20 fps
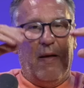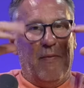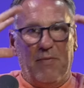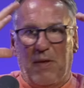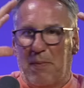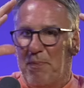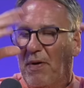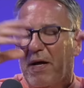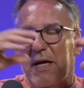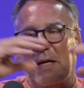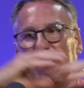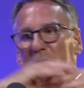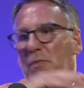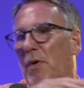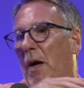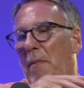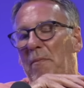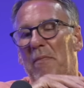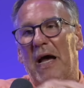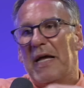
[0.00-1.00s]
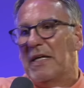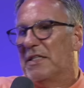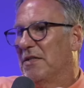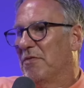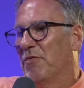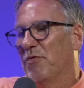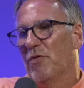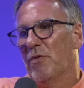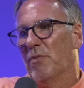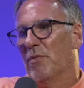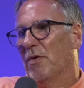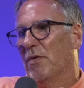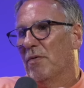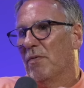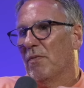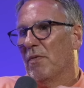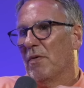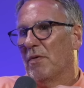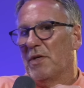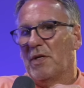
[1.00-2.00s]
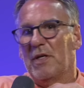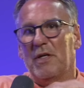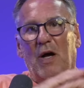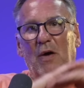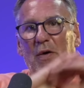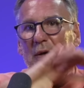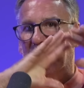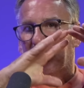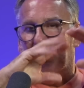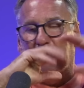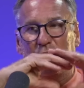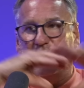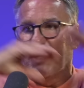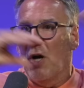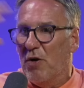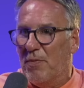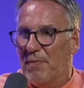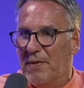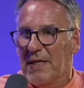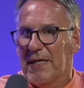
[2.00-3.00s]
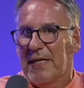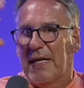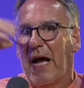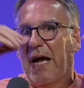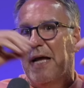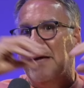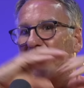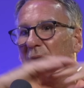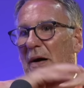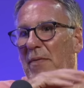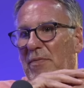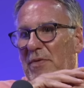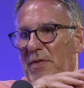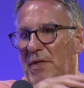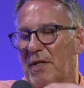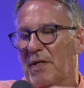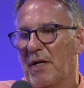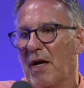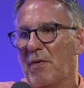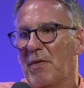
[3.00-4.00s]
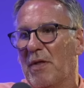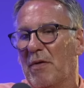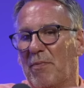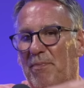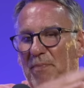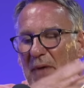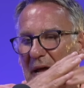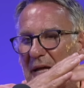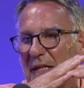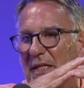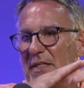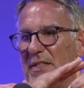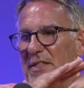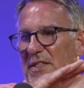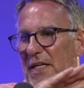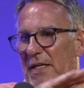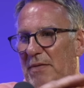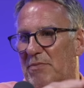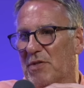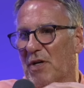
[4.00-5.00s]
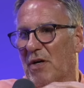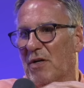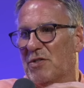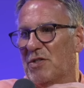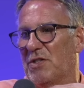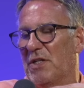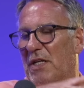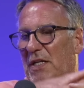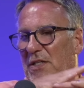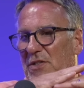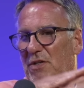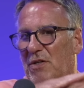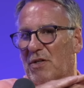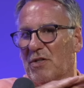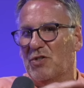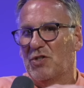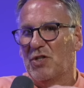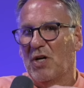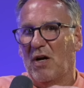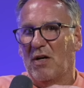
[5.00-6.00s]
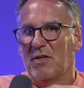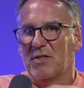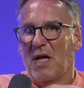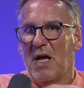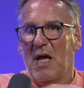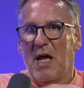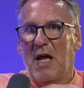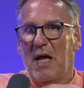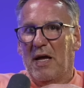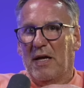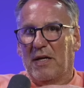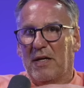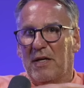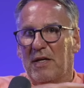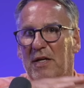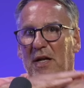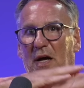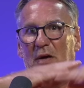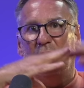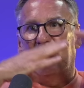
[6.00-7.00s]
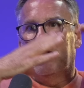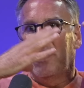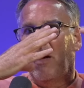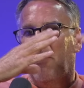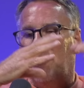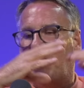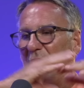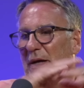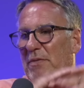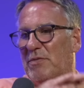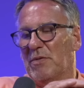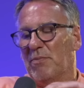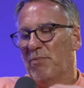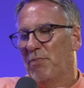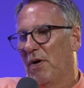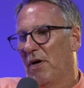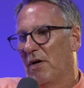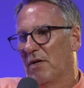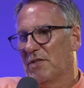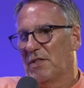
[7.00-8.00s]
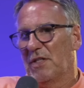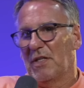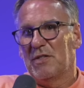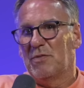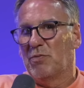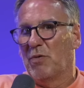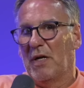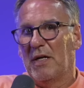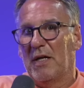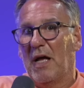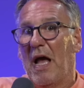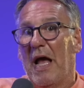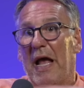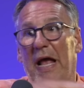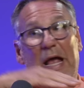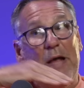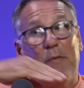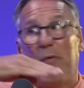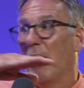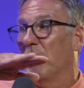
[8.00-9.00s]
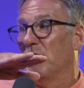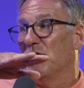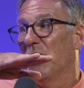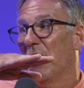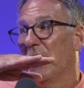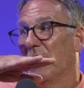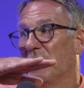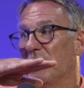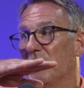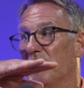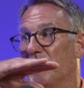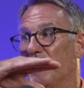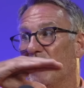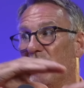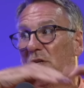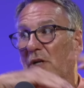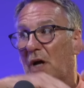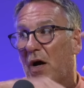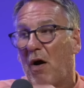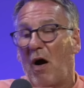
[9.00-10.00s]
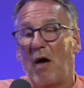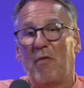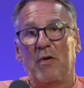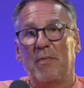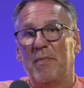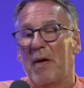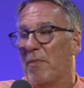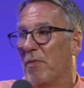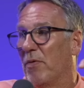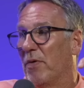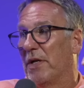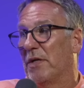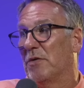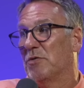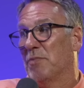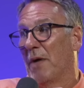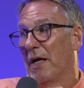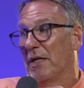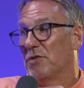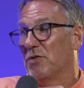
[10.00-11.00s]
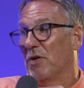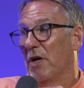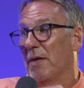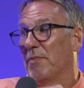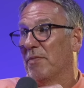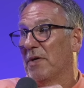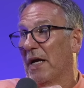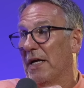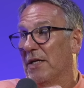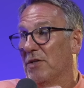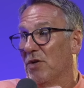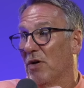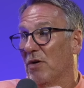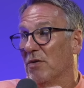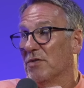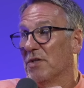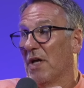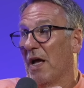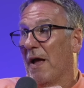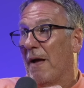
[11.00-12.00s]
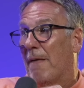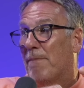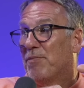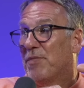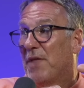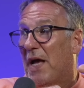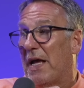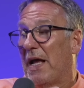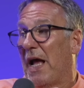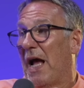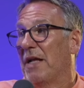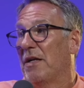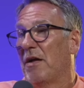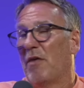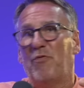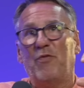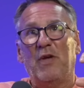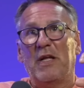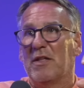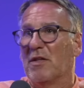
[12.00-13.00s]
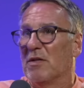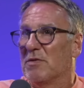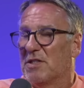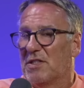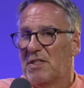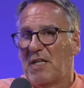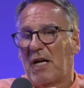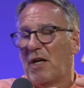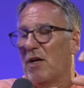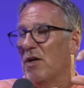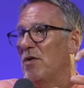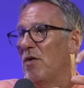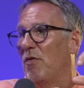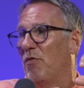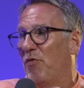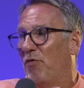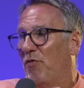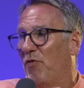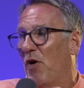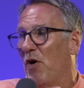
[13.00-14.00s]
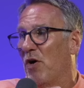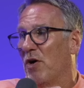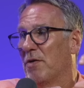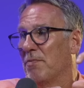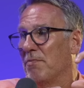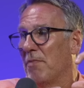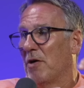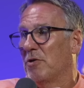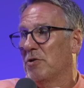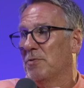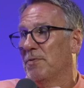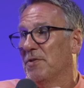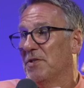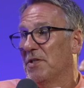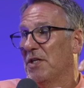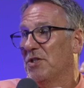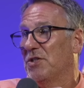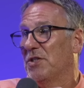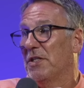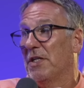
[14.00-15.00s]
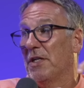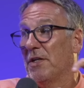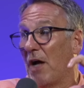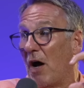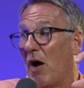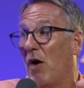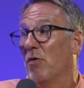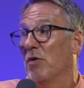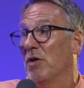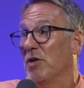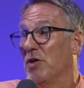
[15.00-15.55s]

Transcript: They played amazing football. You know, Ipswich opened the game up. You know, they were better than teams last year. They took a chance. You know, Southampton passed it as well. He won't change. You know, I remember when he was manager at MK Dons, they had, I think, the 2nd or 3rd most possession in the whole of